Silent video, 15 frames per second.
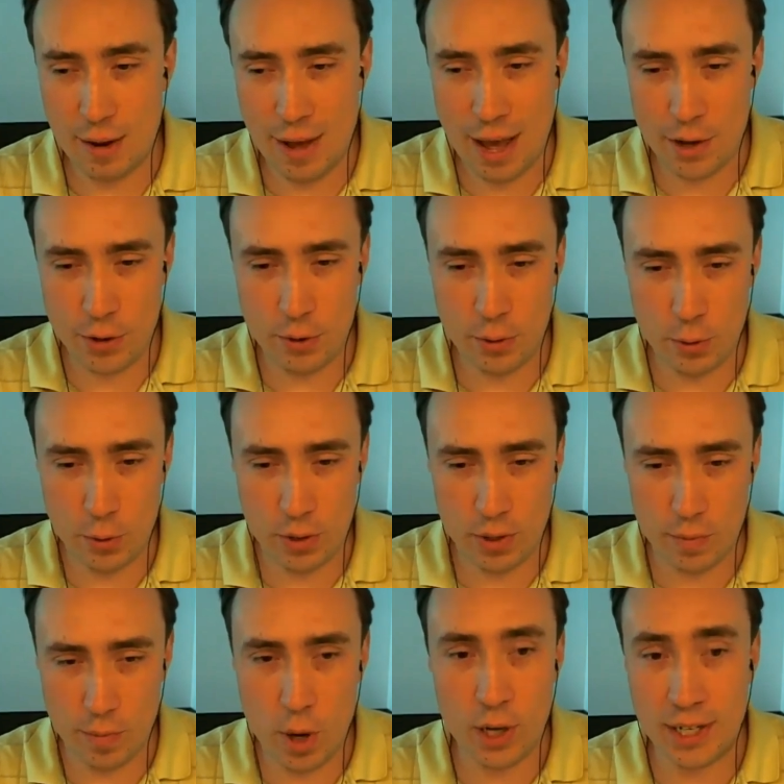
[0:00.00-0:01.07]
How
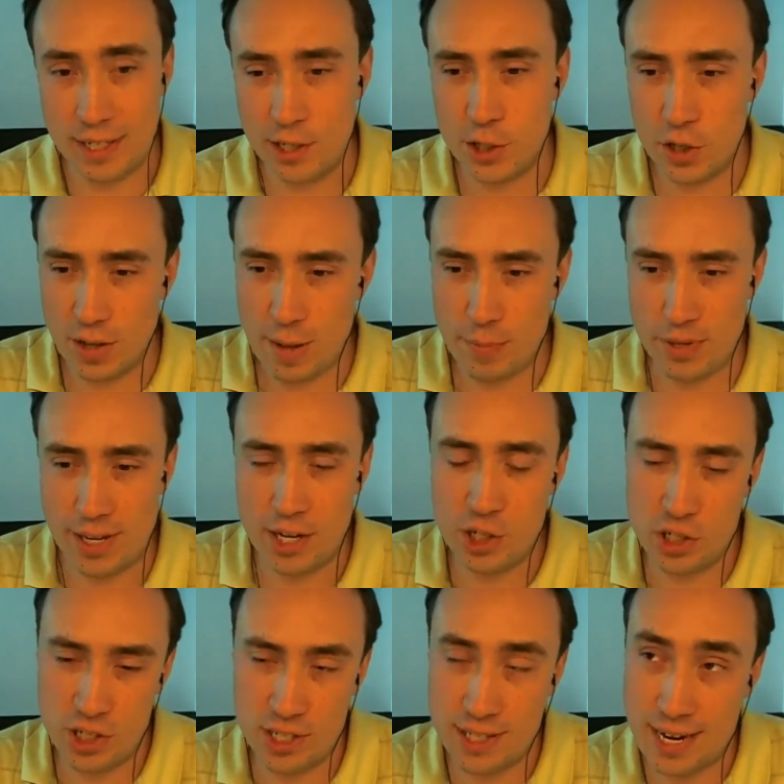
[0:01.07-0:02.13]
you mark an internal
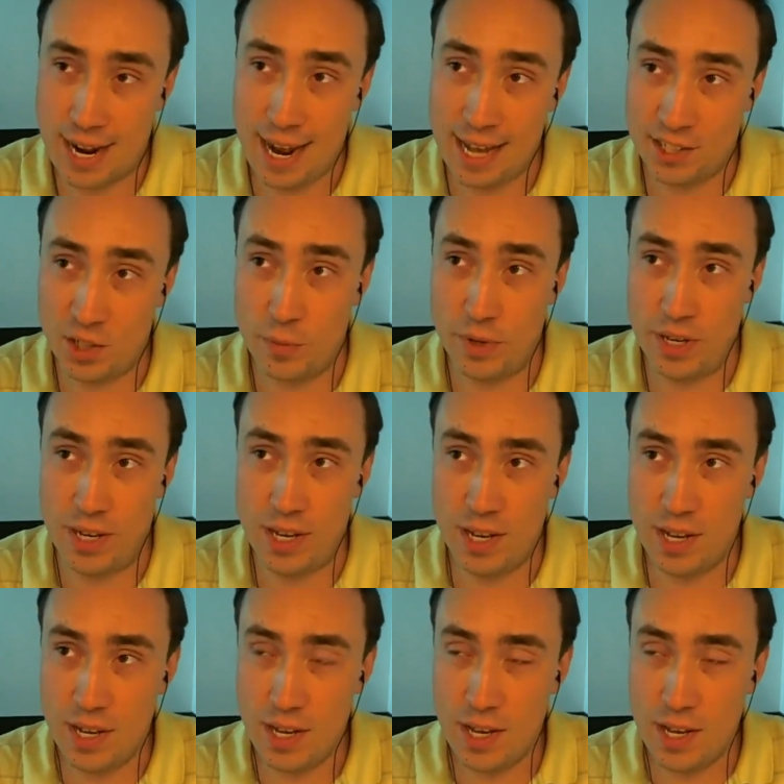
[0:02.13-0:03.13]
application is that it has to be